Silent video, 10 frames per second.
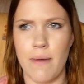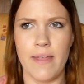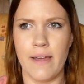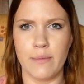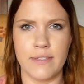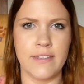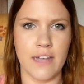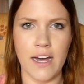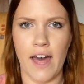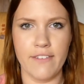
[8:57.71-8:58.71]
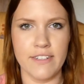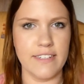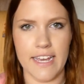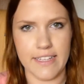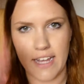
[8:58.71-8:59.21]
man, that would suck having
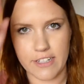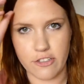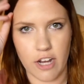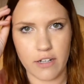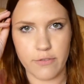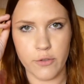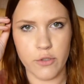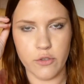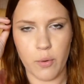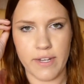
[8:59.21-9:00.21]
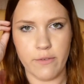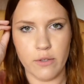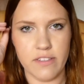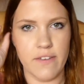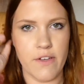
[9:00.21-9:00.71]
to eat like junk food
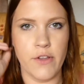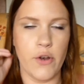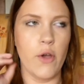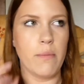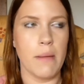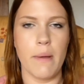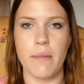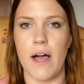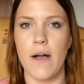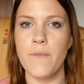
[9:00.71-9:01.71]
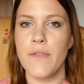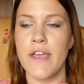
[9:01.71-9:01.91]
24/7, you know, blah, blah, blah.